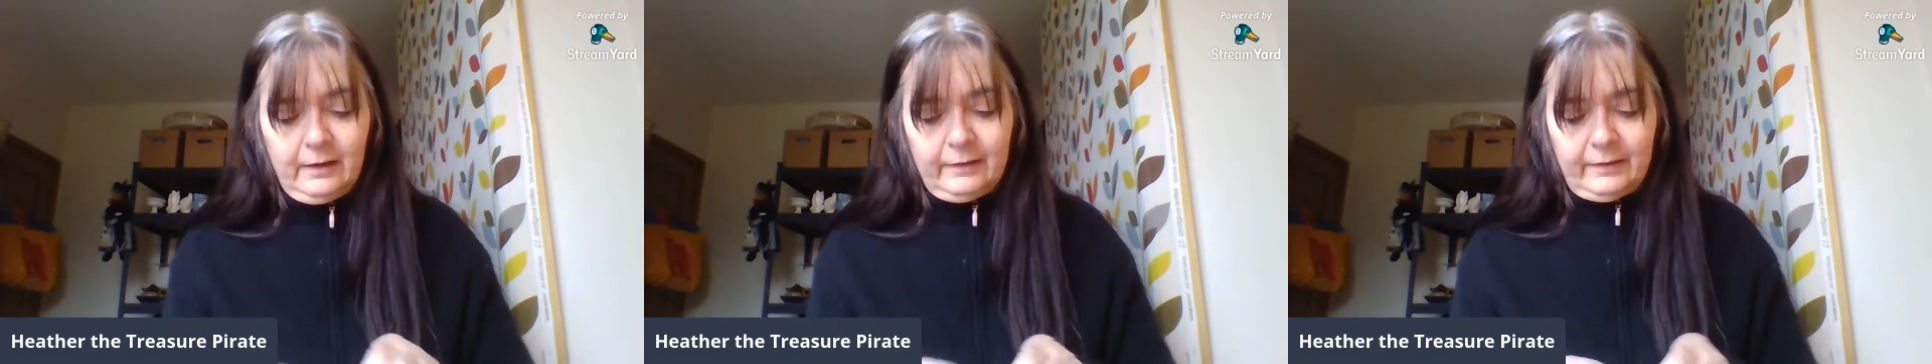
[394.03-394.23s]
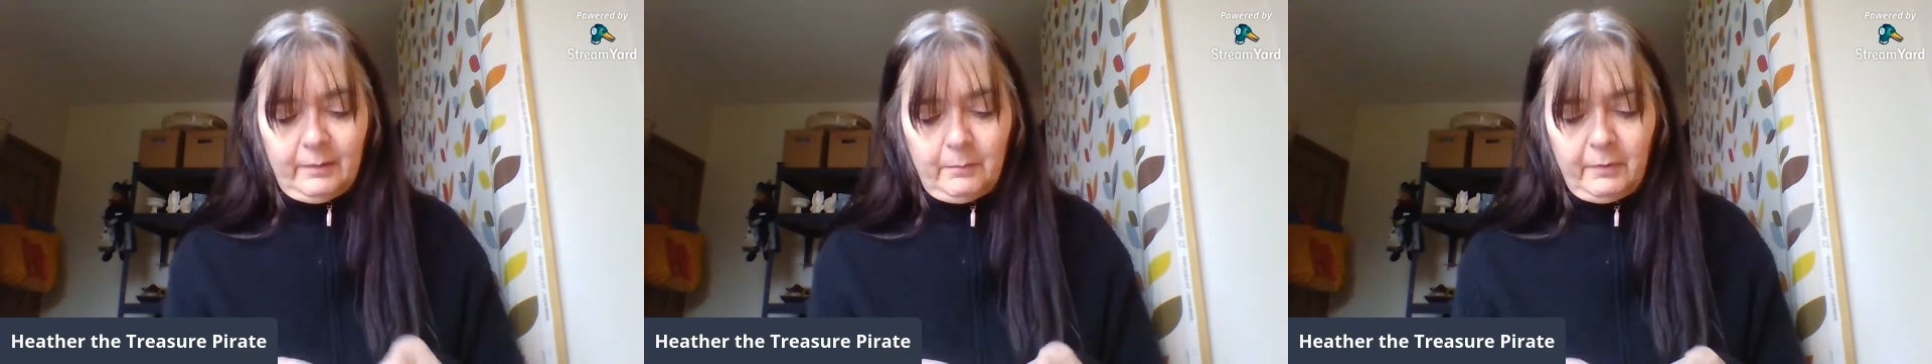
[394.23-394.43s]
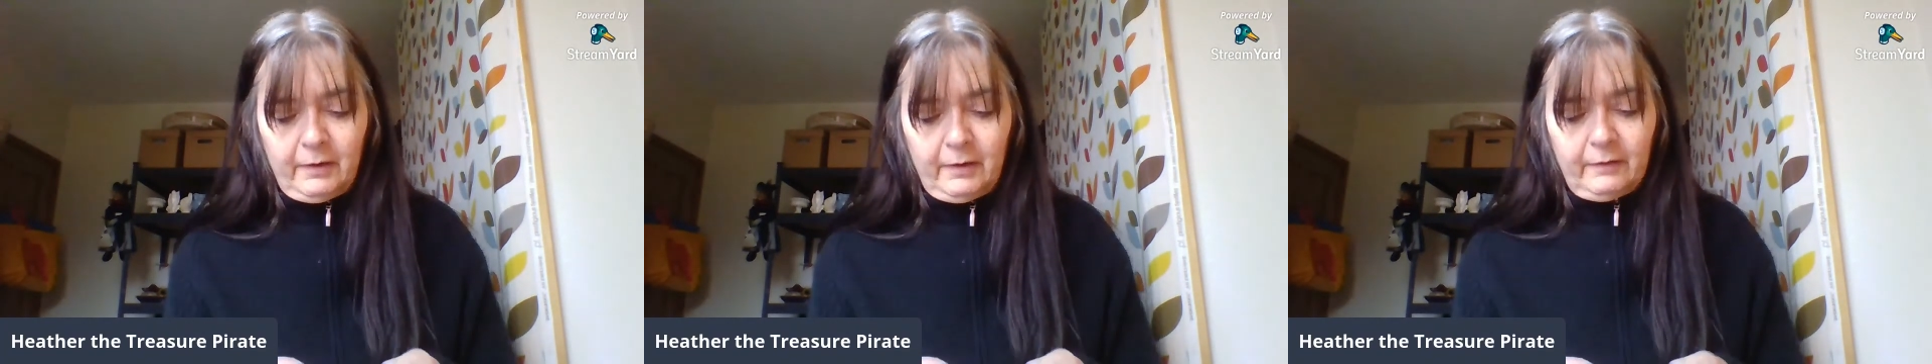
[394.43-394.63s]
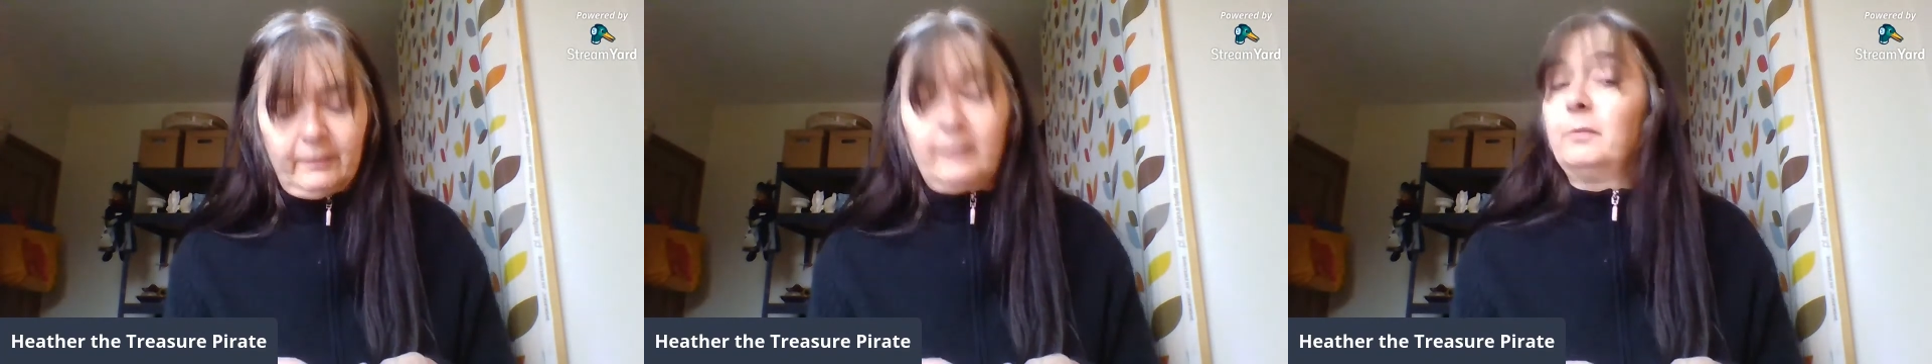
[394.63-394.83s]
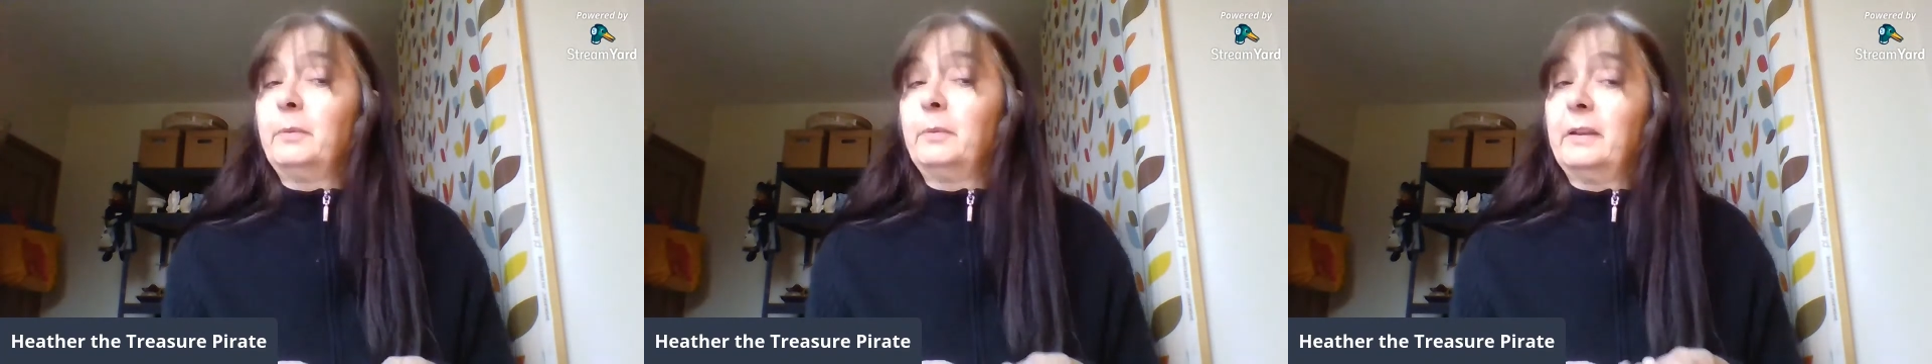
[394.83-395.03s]
Some things are
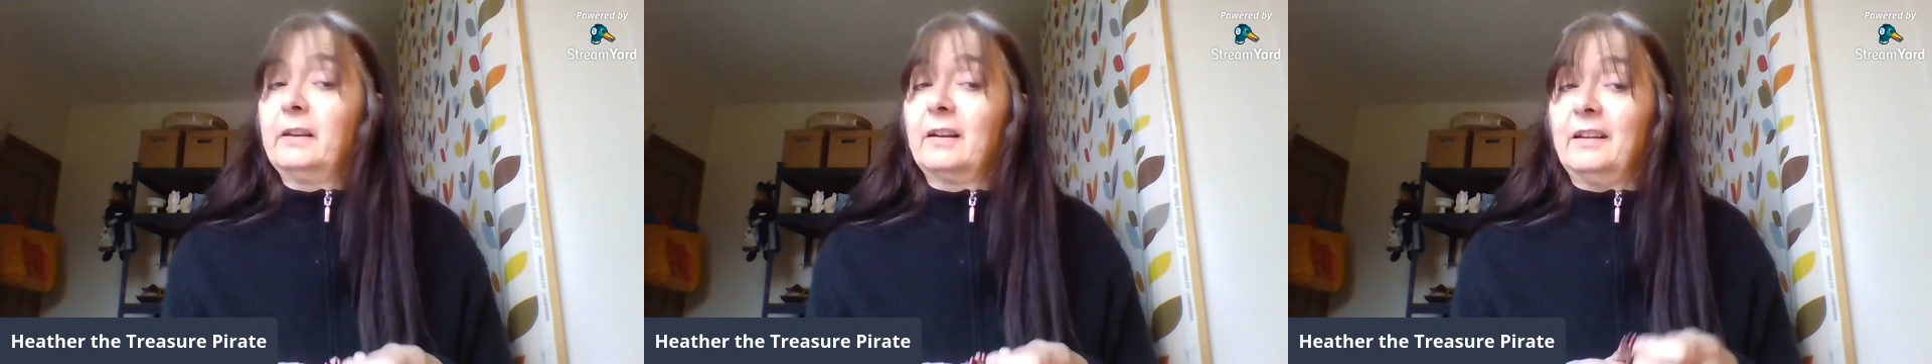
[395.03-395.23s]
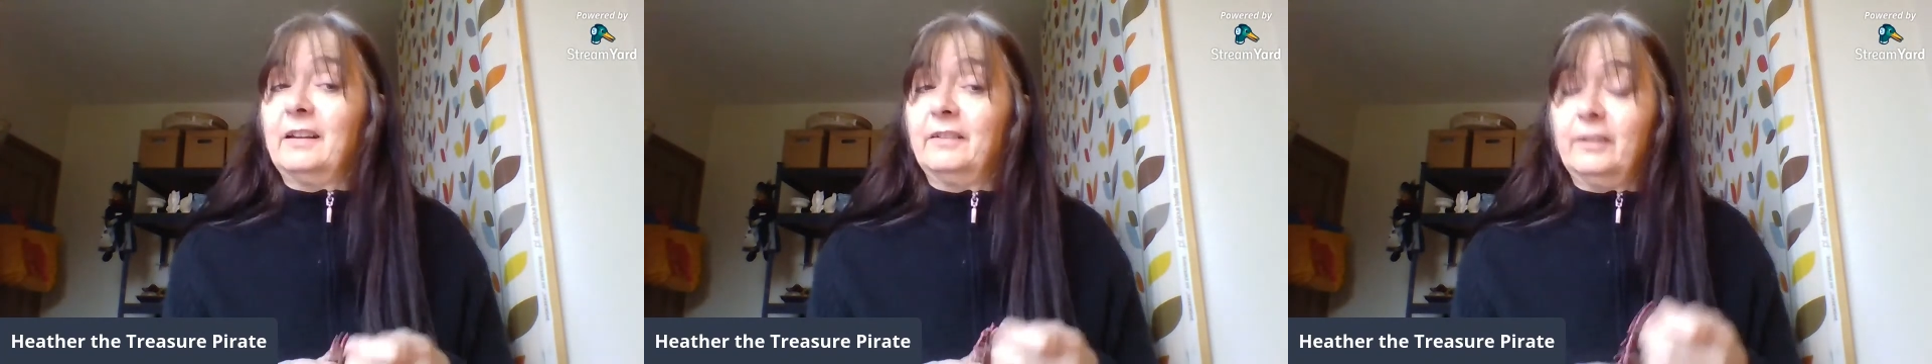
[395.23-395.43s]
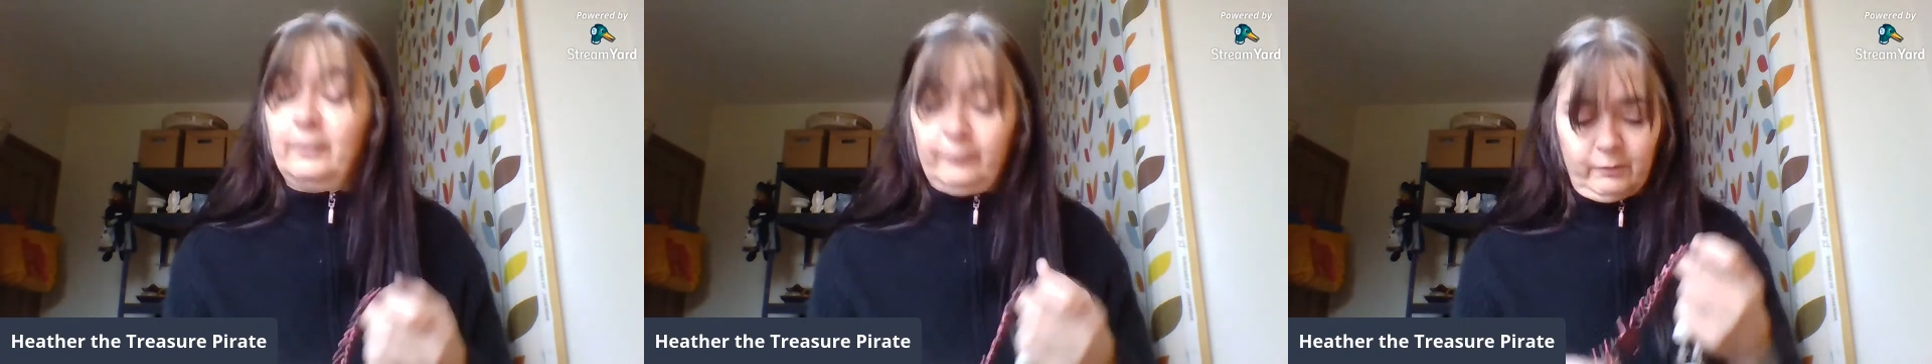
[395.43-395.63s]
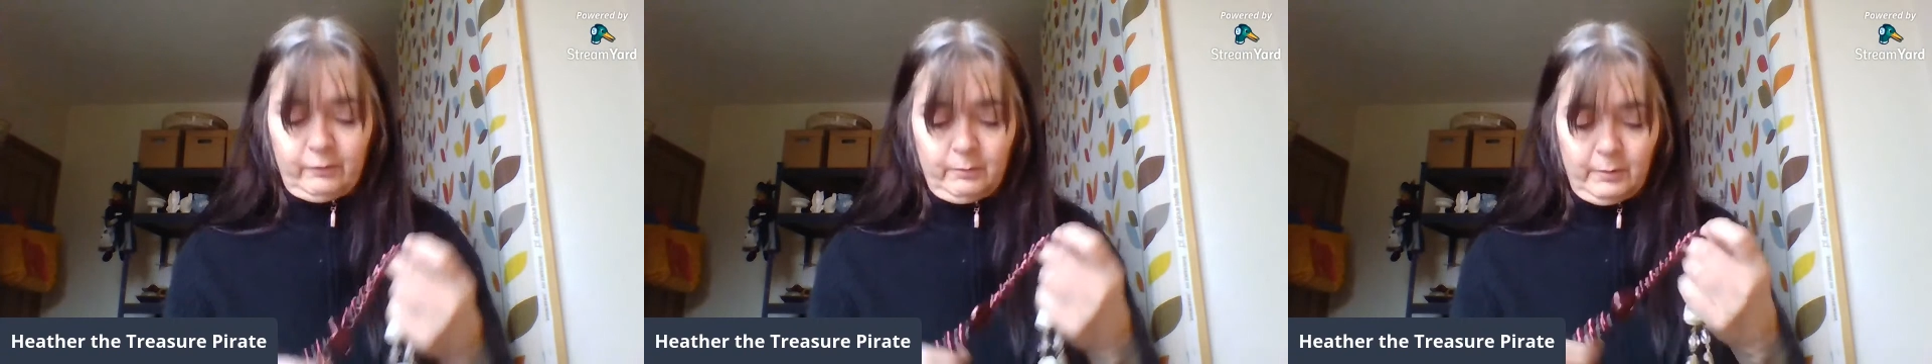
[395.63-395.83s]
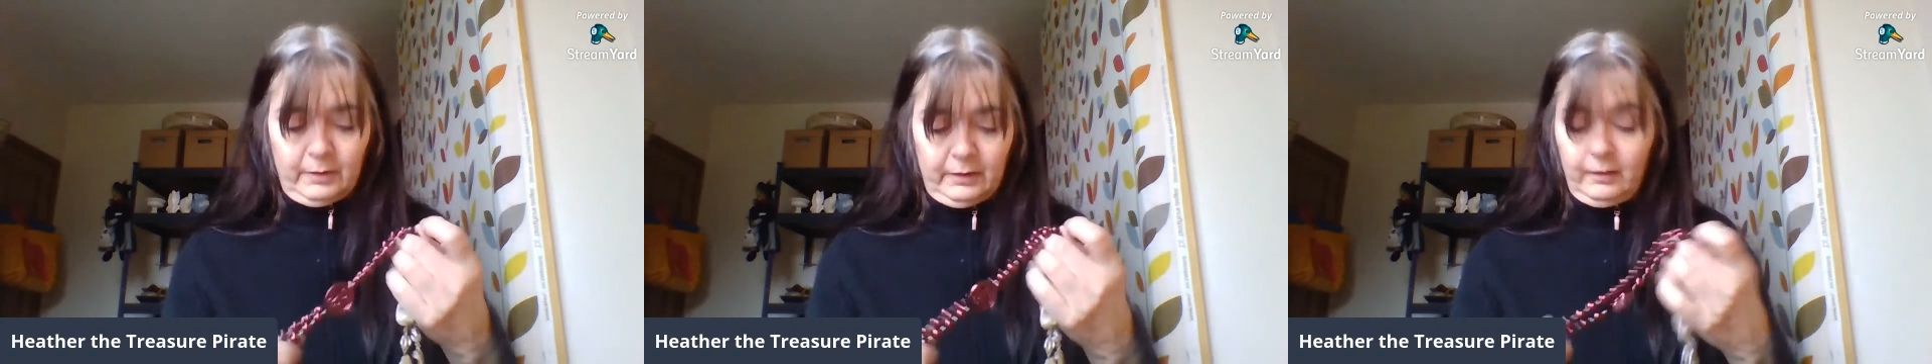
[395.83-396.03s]
going to be connected for a
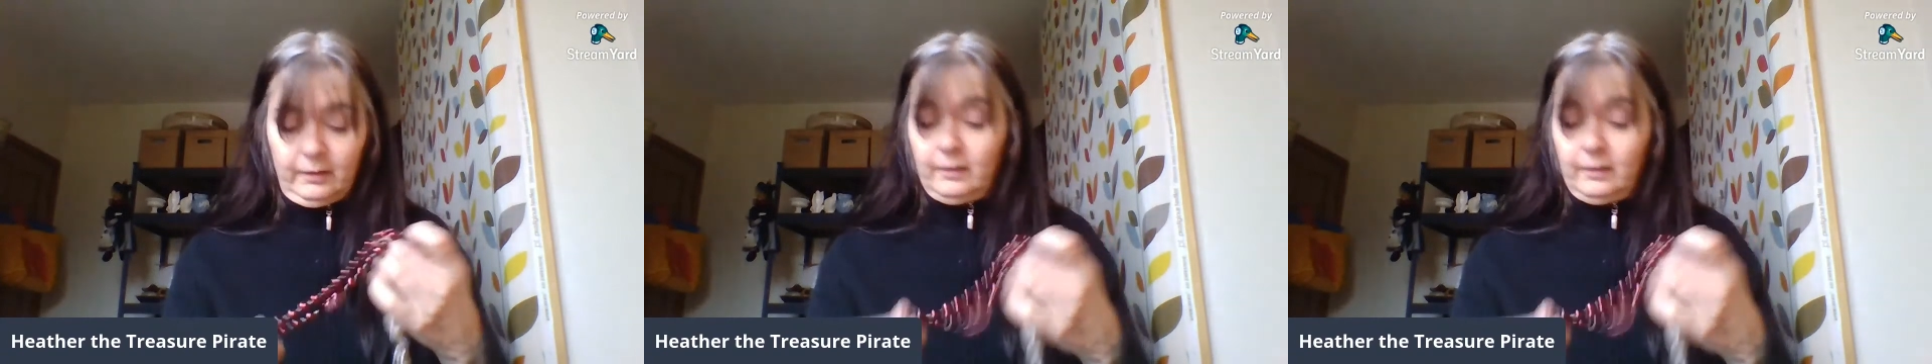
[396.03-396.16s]
while,